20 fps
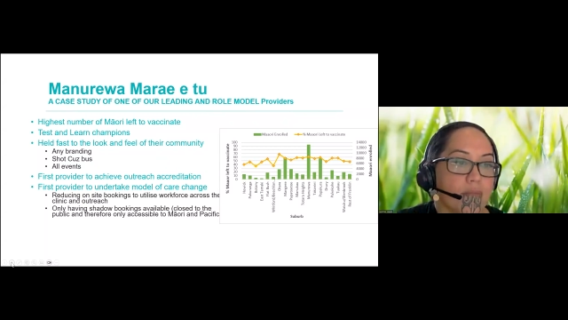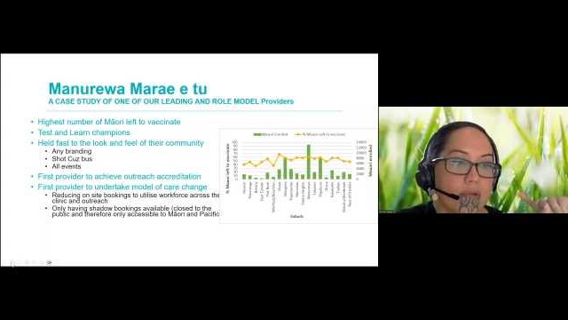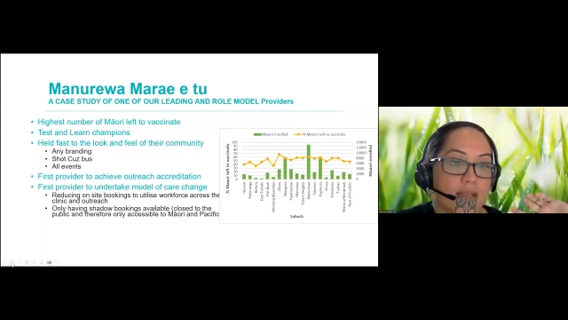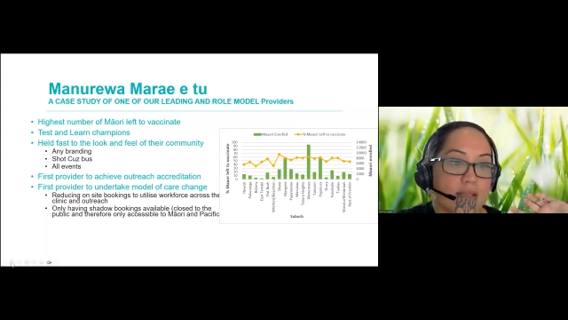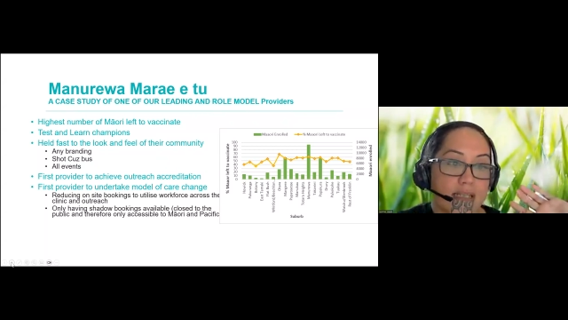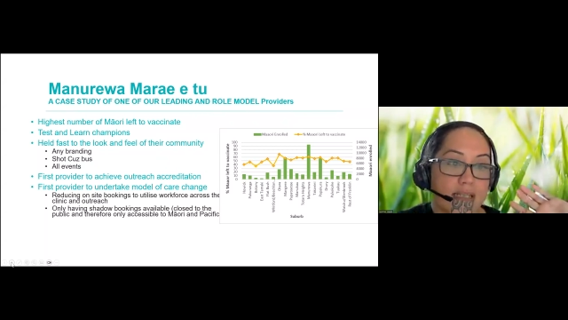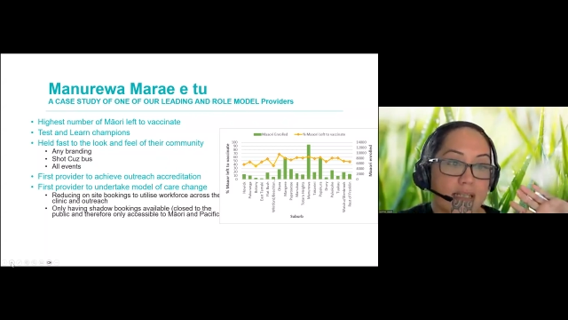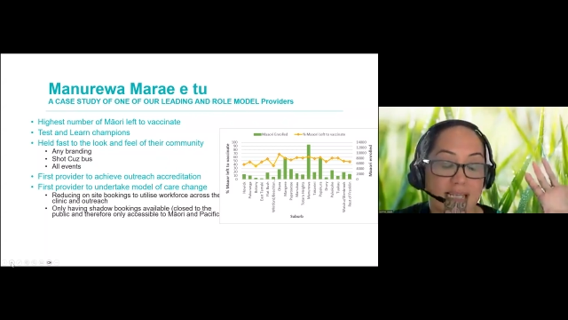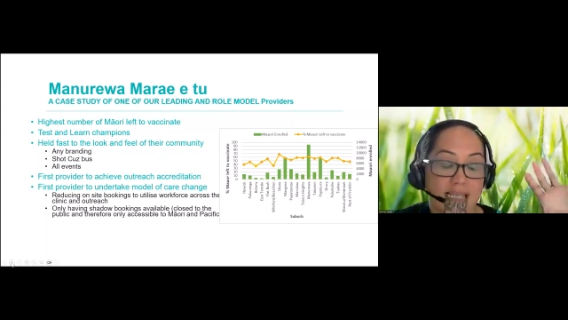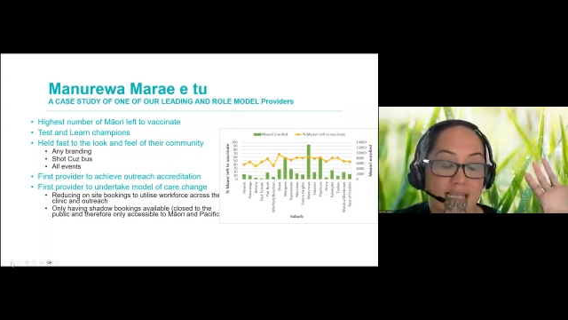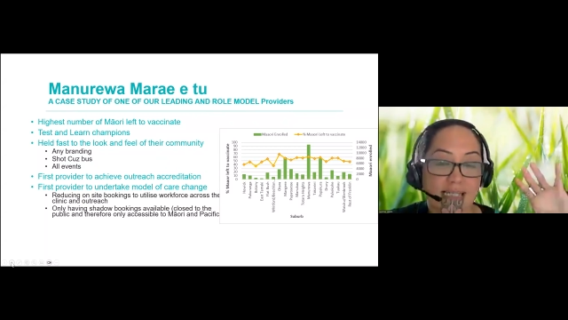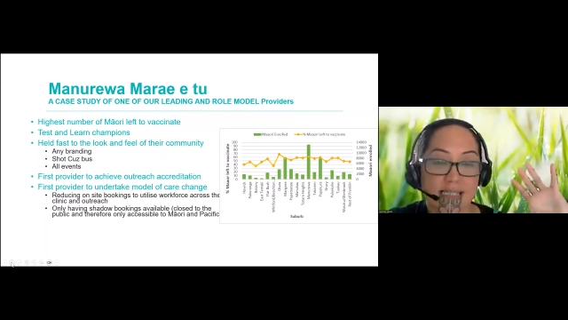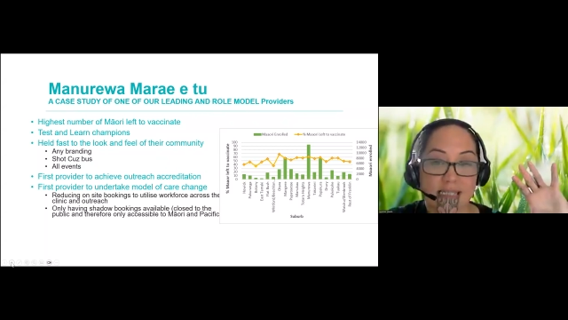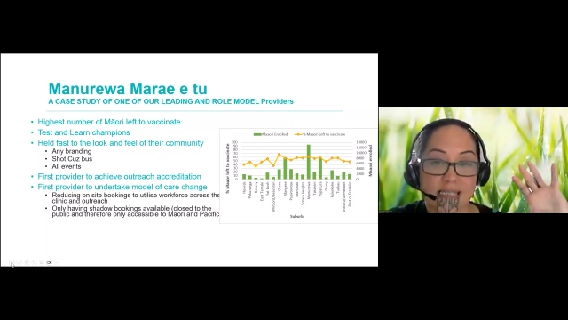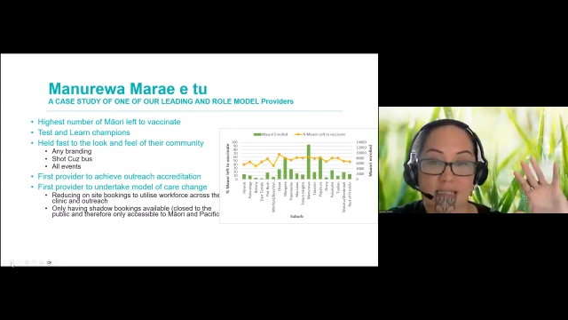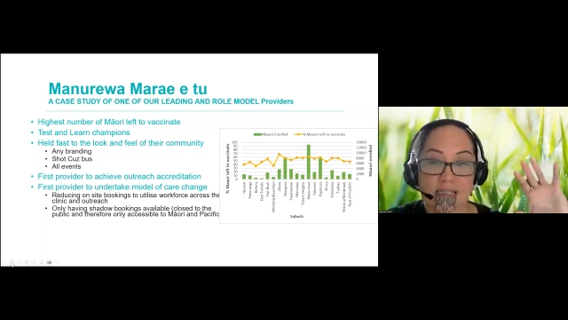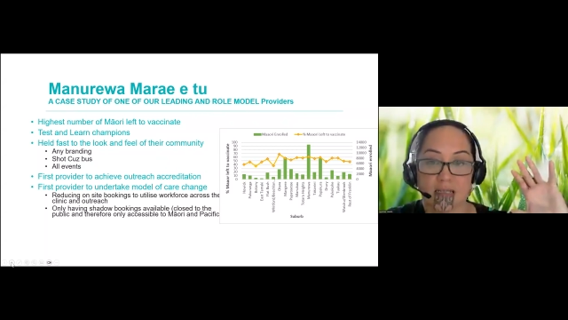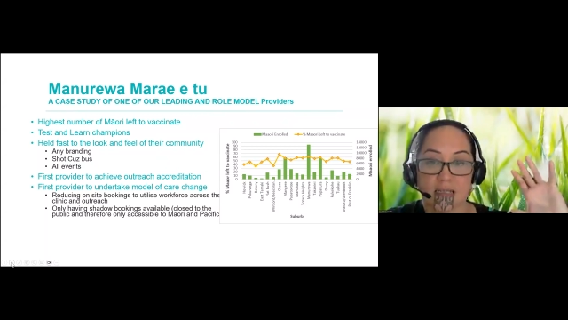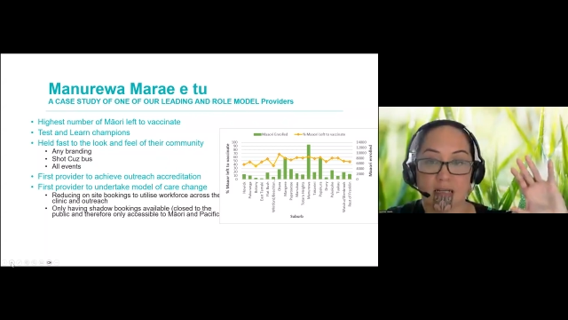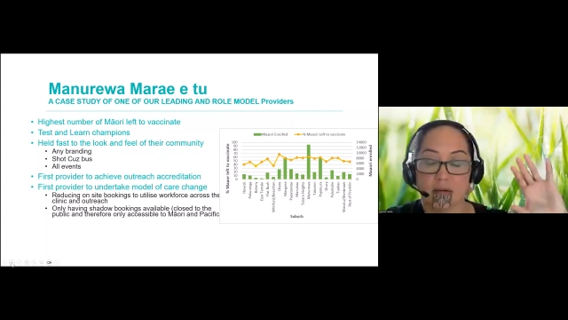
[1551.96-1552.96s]
This
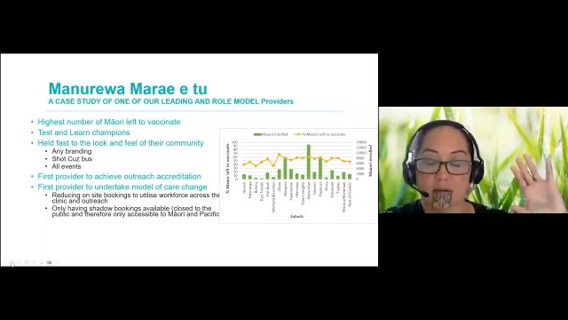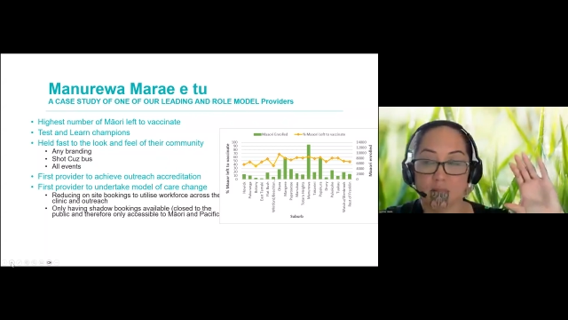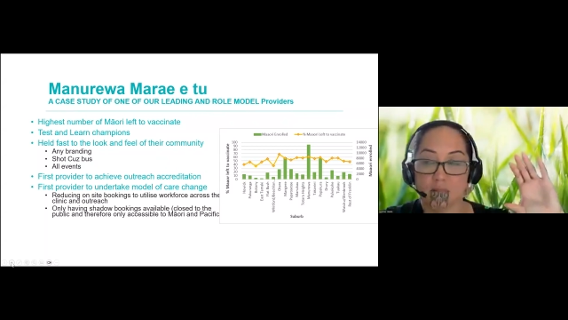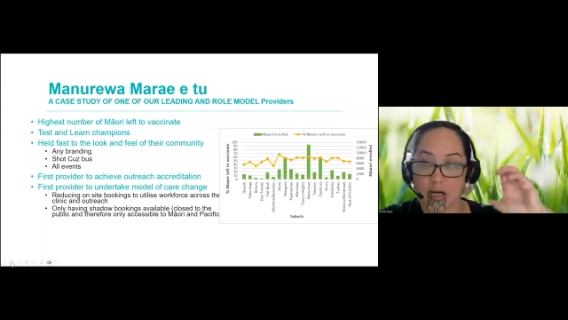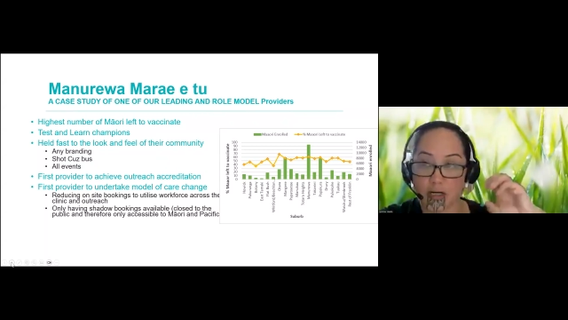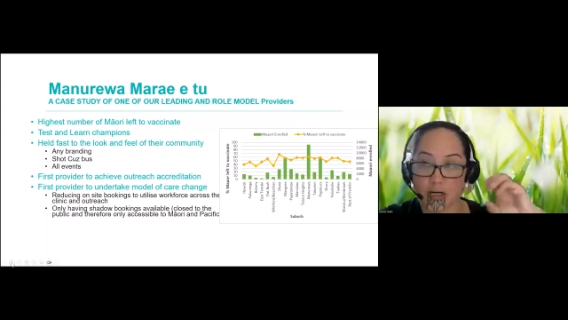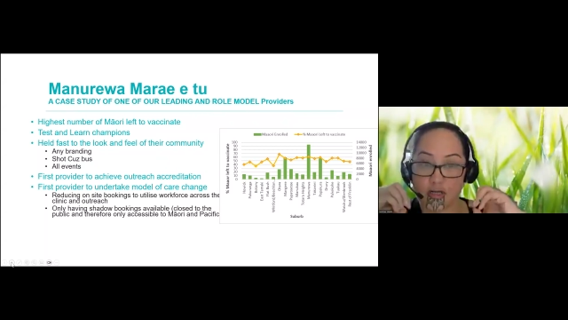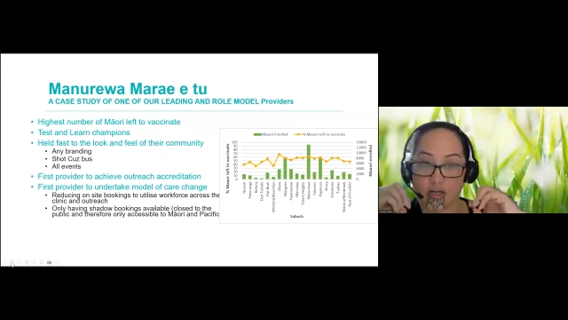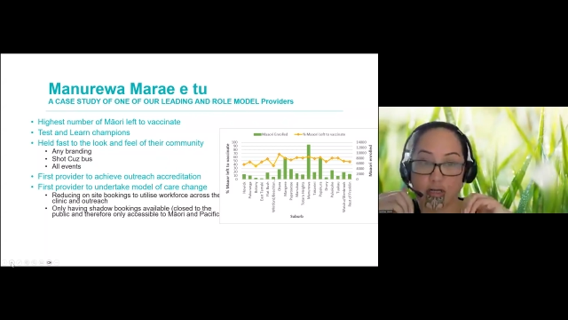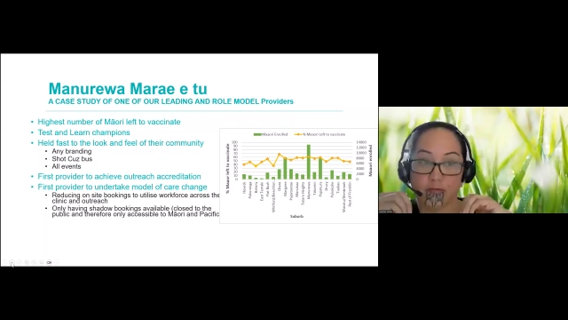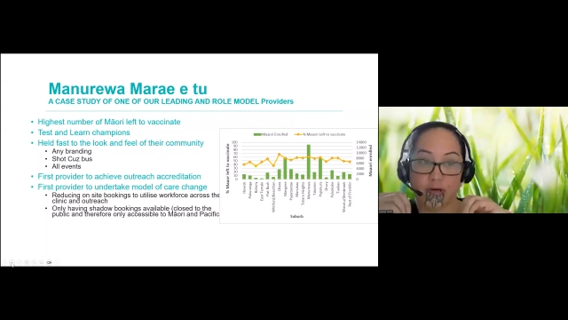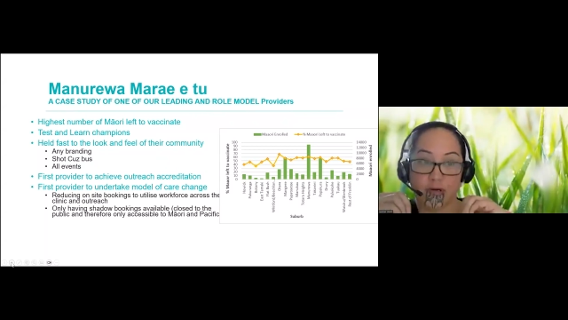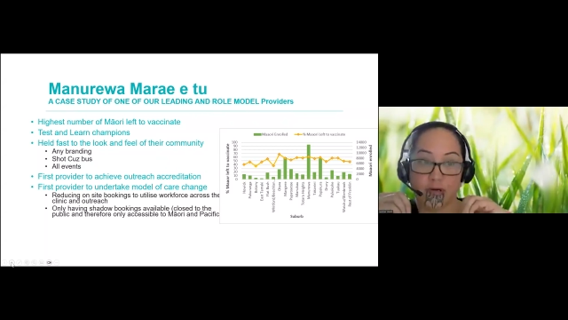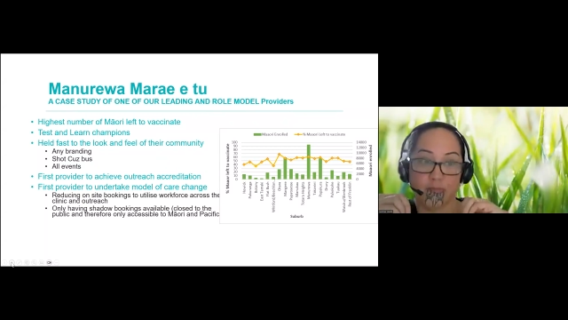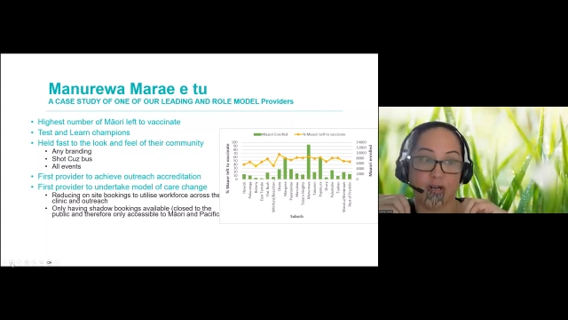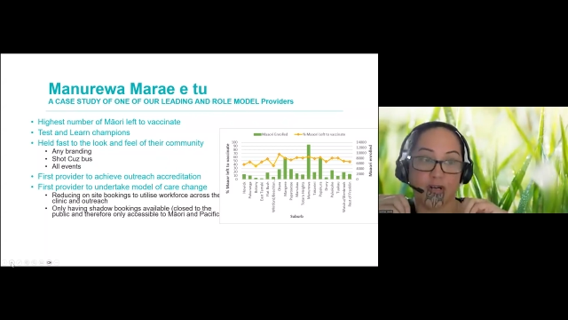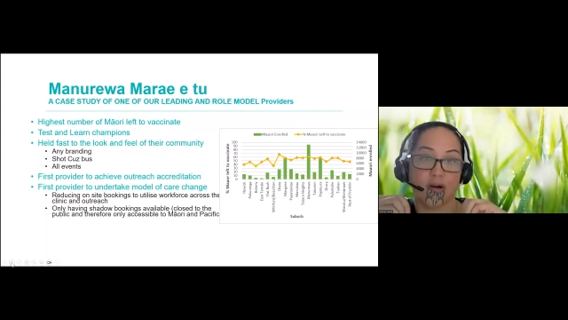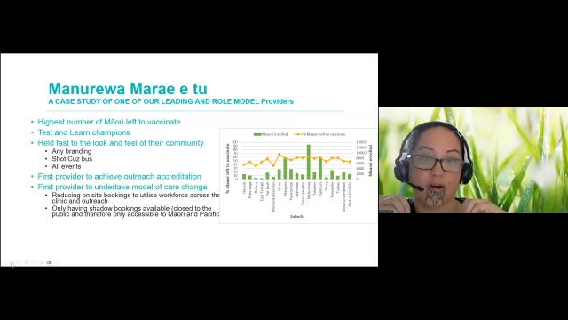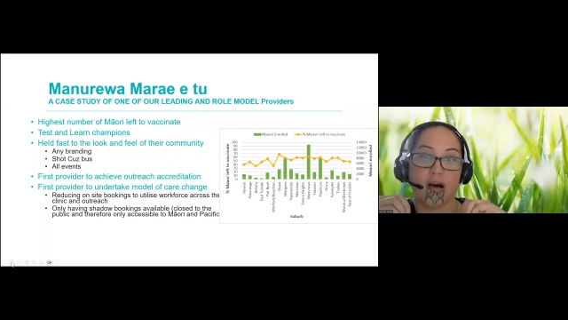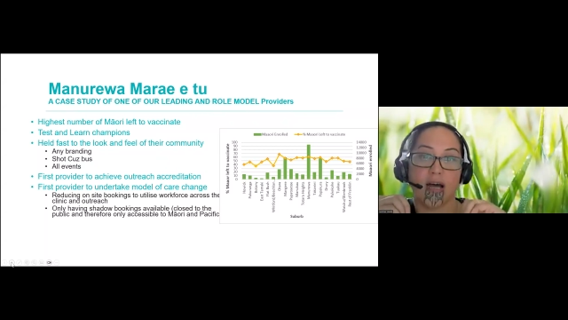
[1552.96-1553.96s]
is Manurewa
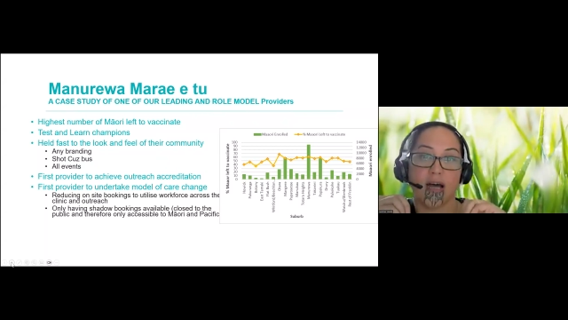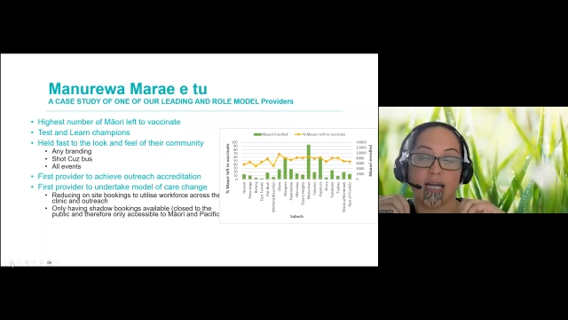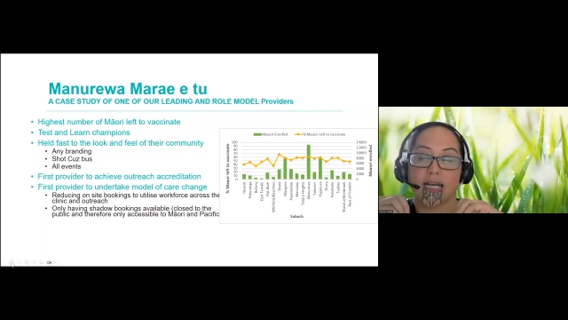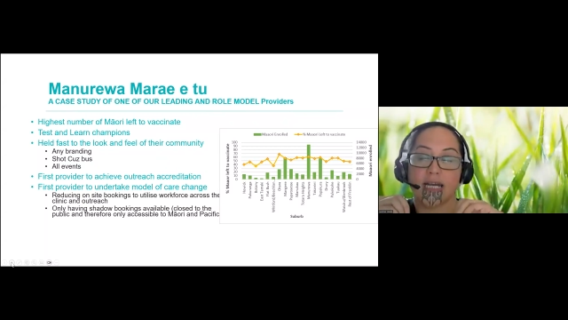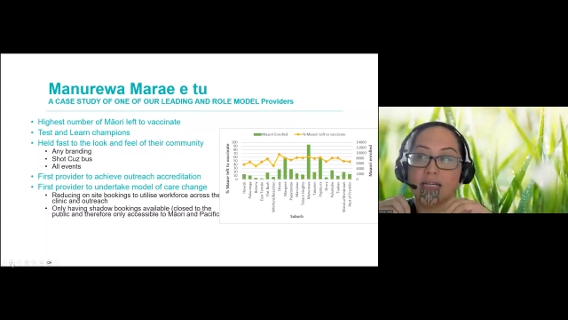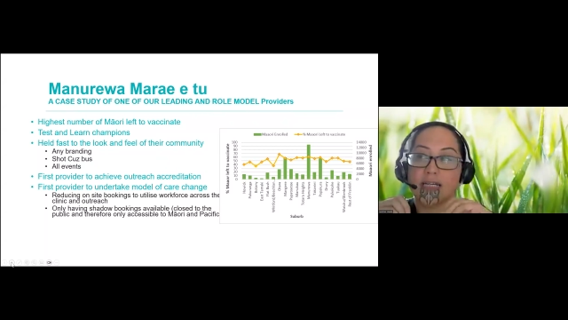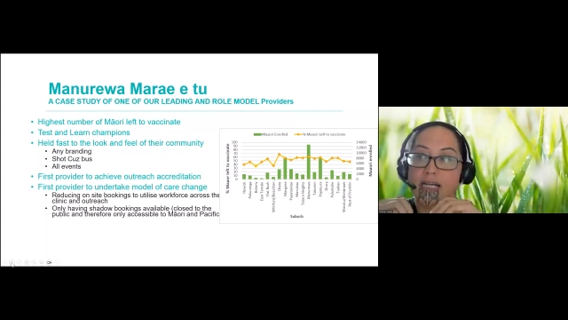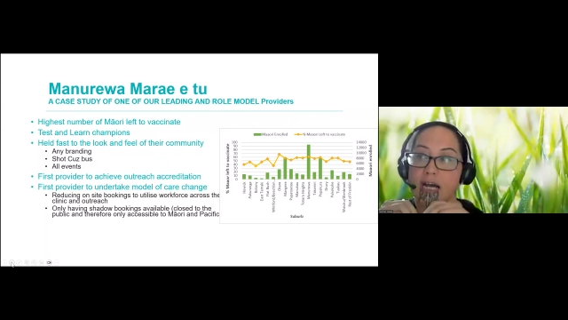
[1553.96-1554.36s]
Marae and